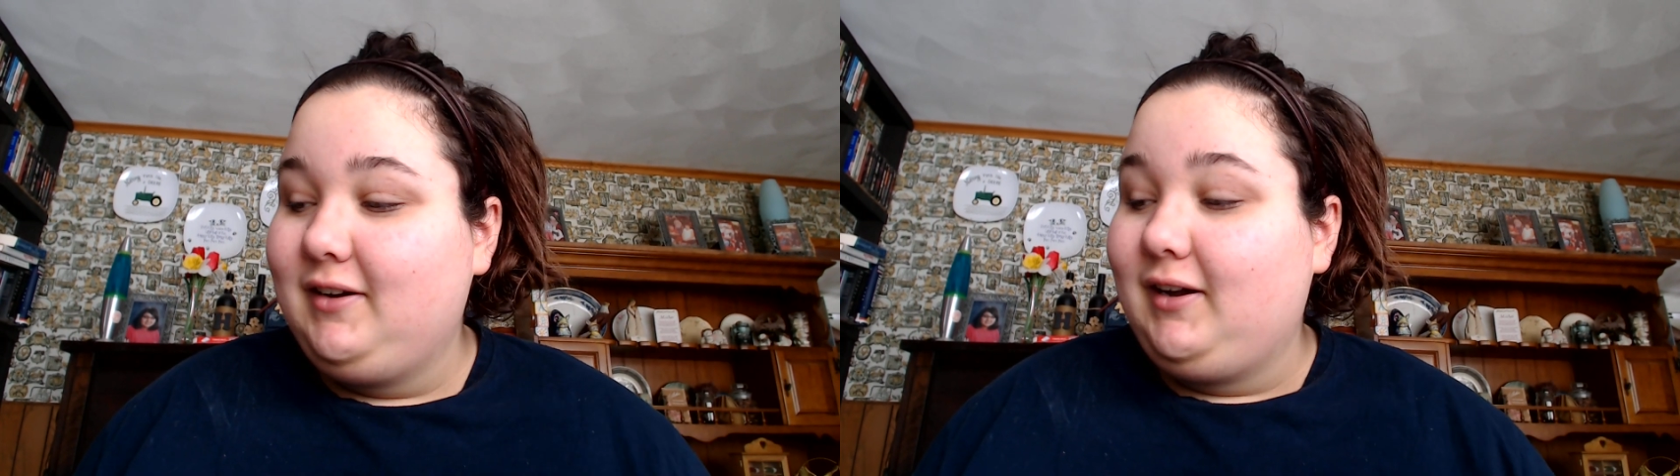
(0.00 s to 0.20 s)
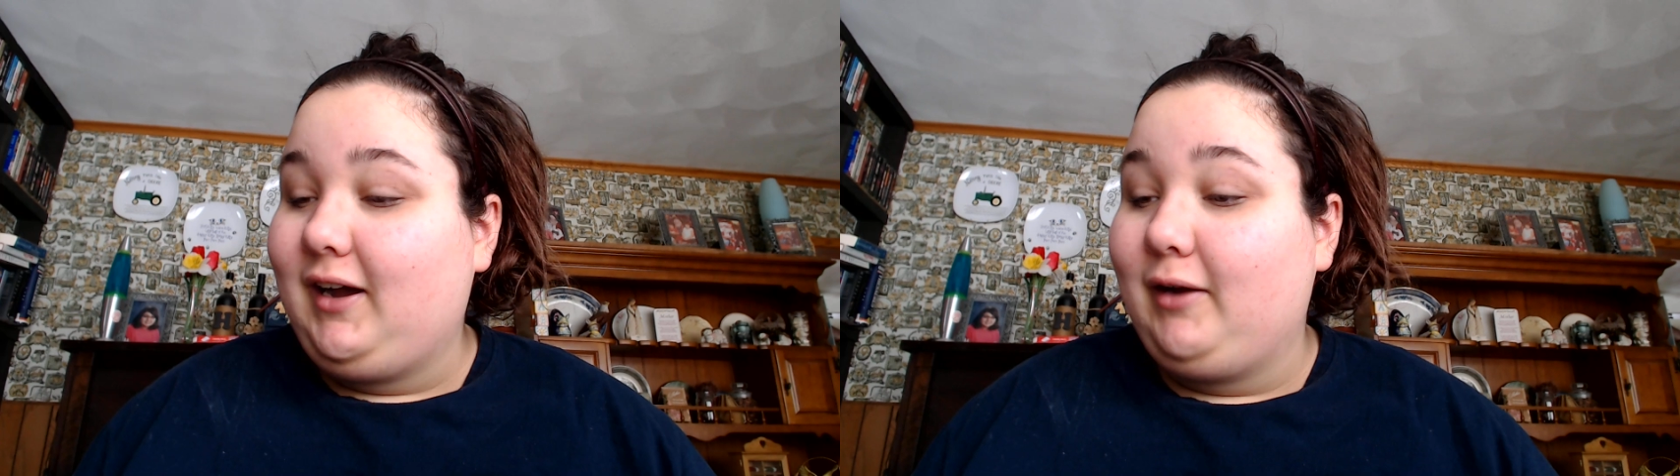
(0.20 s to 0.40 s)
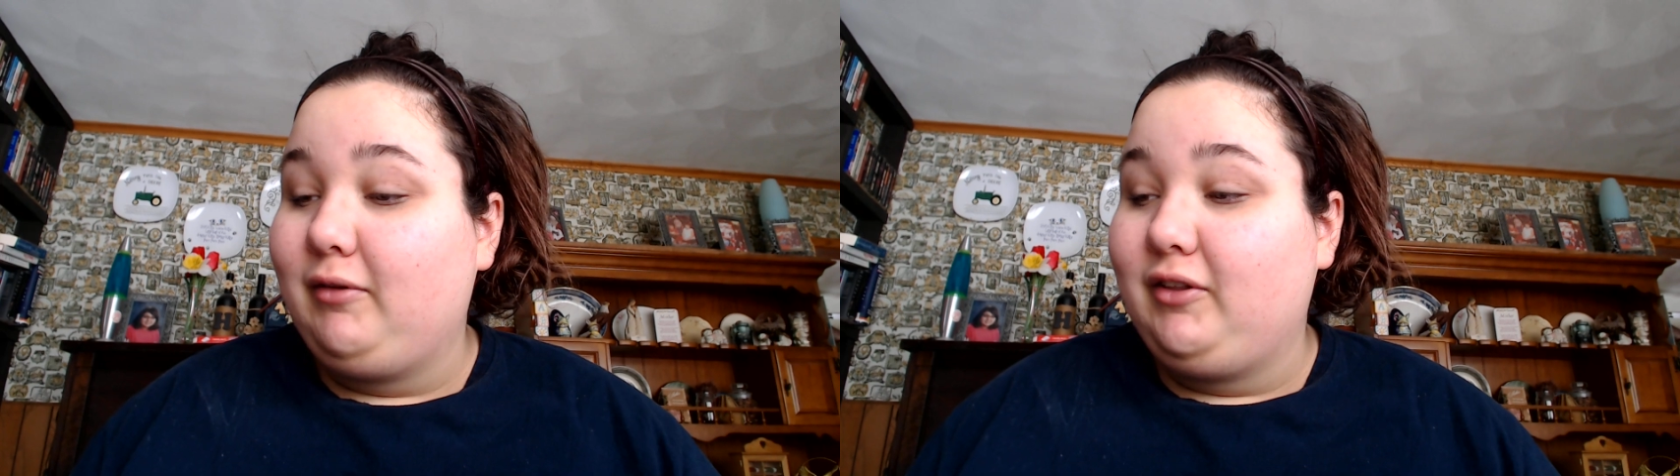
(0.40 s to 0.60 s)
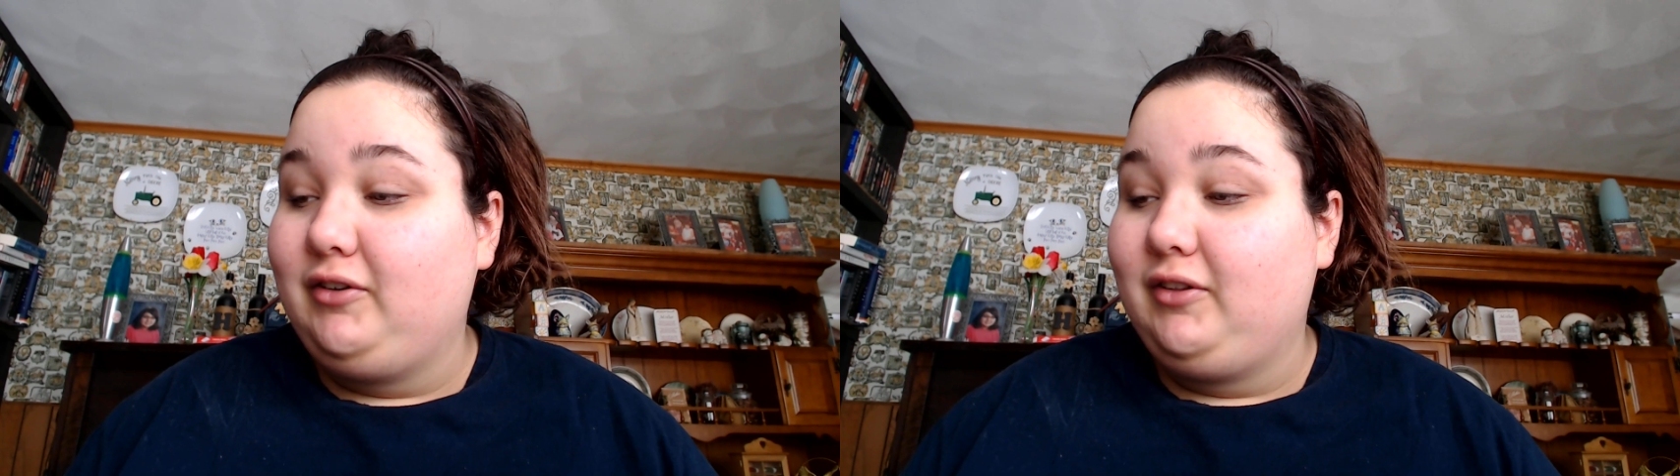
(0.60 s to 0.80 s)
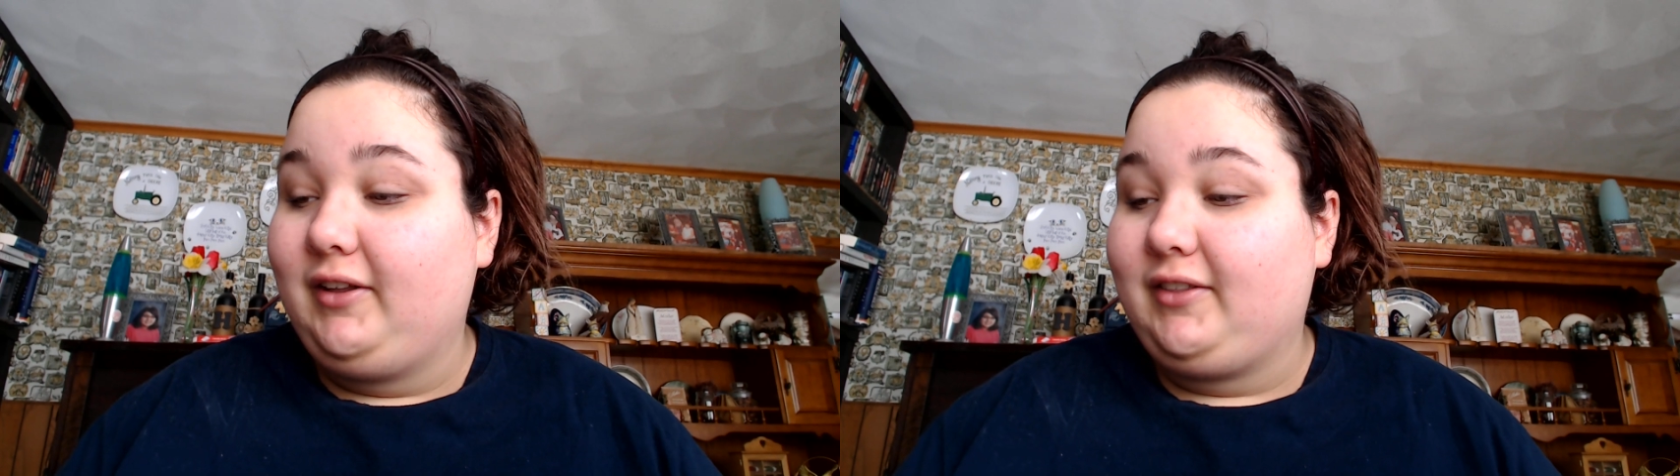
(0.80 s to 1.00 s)
I really do
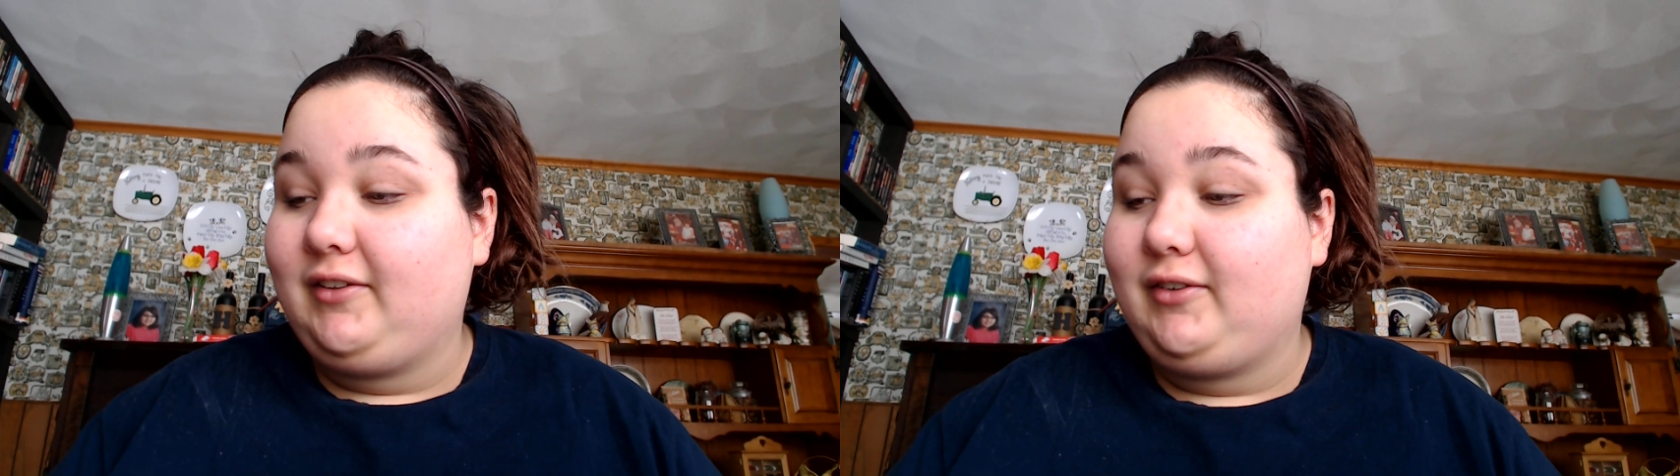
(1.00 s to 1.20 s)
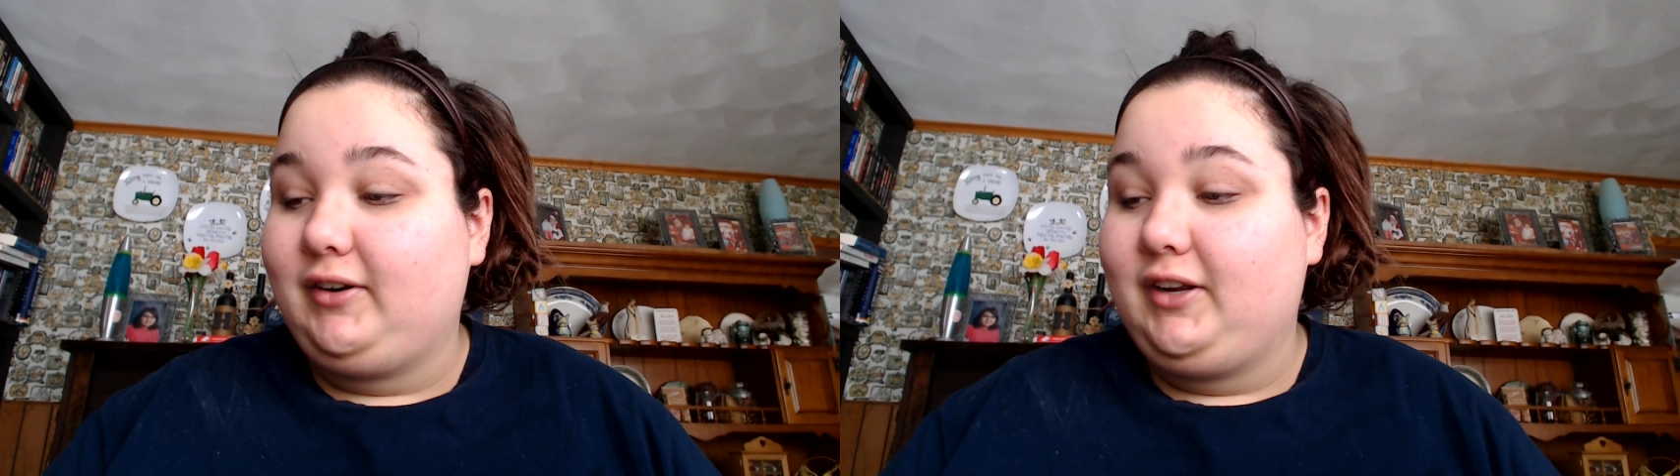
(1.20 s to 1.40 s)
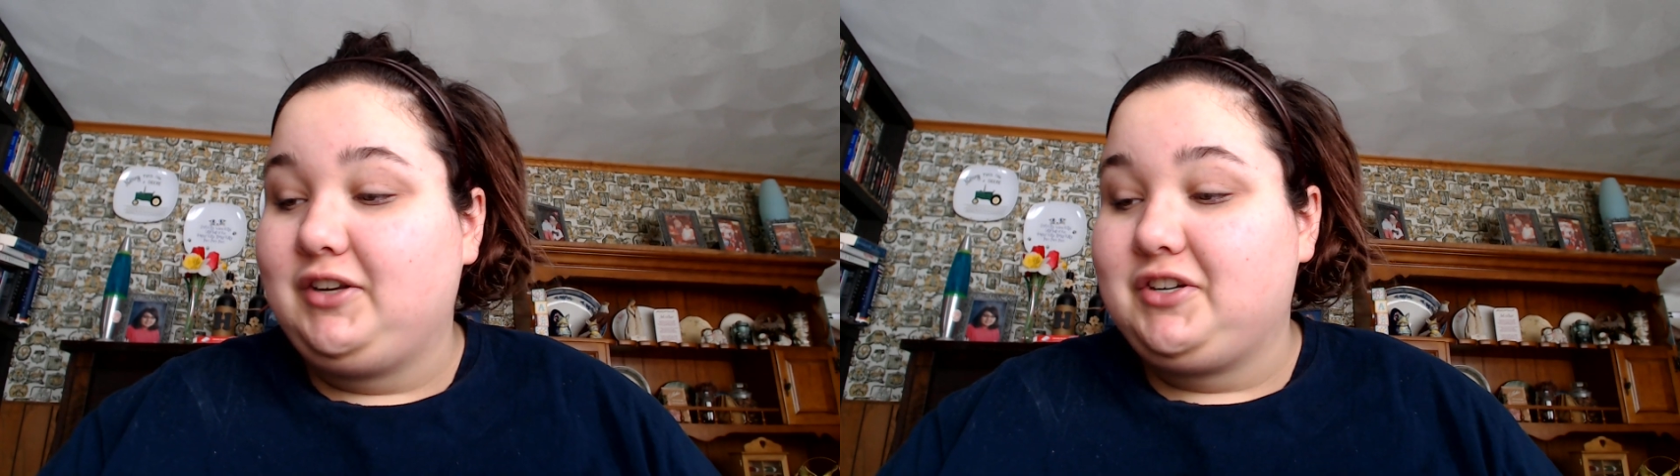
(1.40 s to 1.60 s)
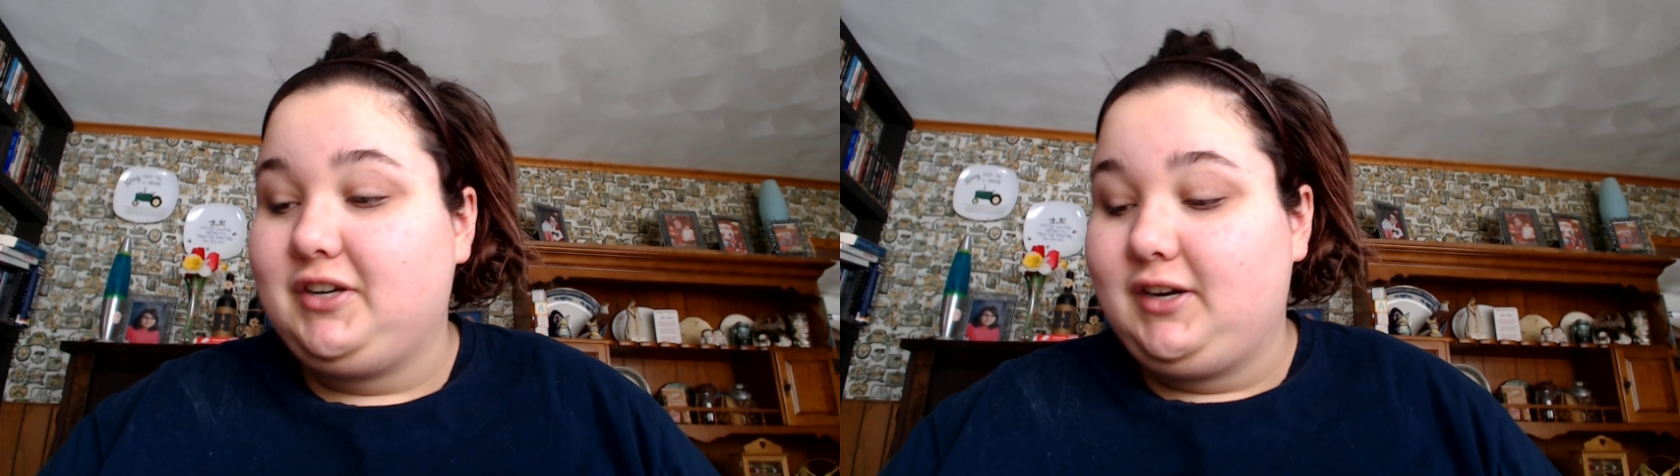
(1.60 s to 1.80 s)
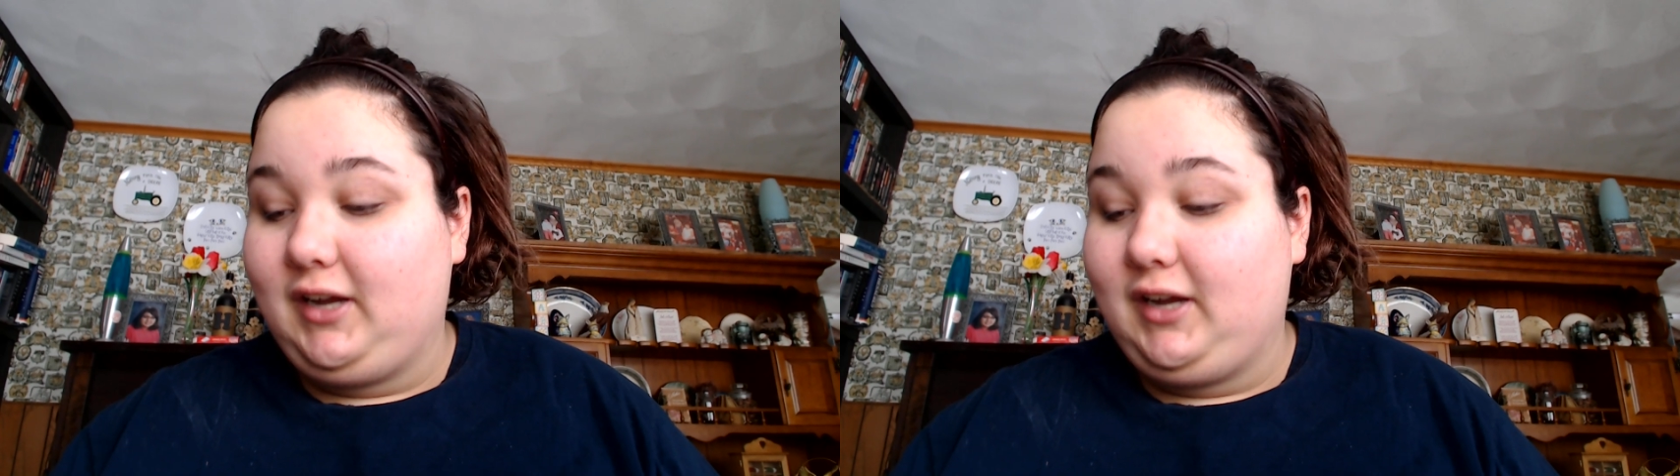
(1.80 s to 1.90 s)
like this foundation.